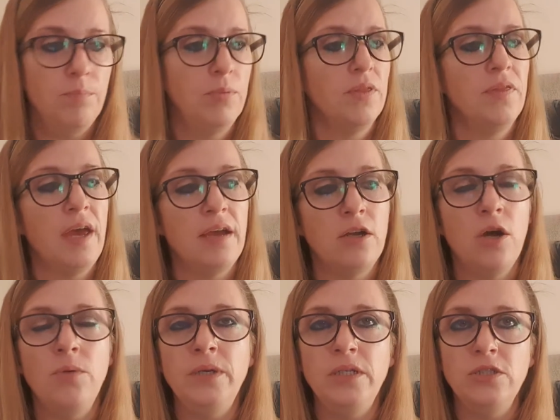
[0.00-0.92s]
but they're
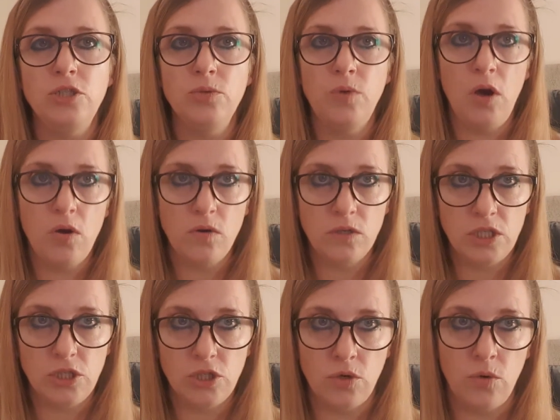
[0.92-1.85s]
going to a high
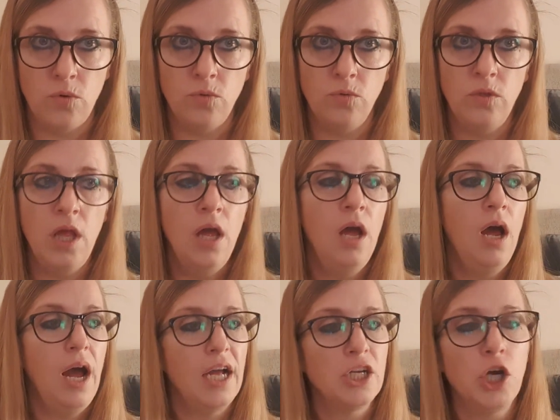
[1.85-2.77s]
school
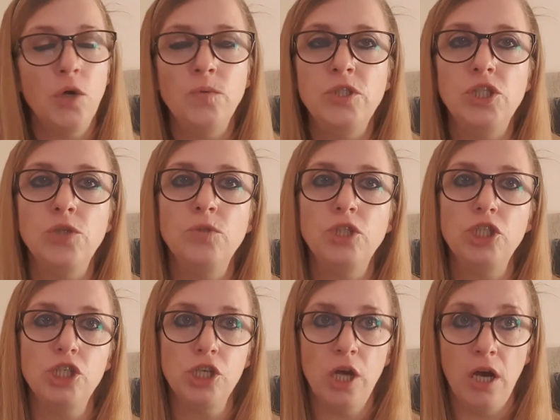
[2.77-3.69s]
and going to a
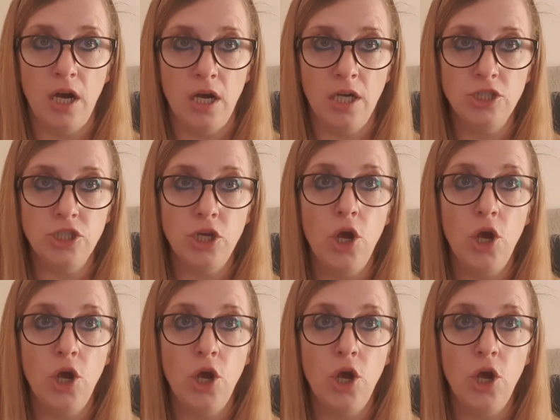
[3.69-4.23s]
church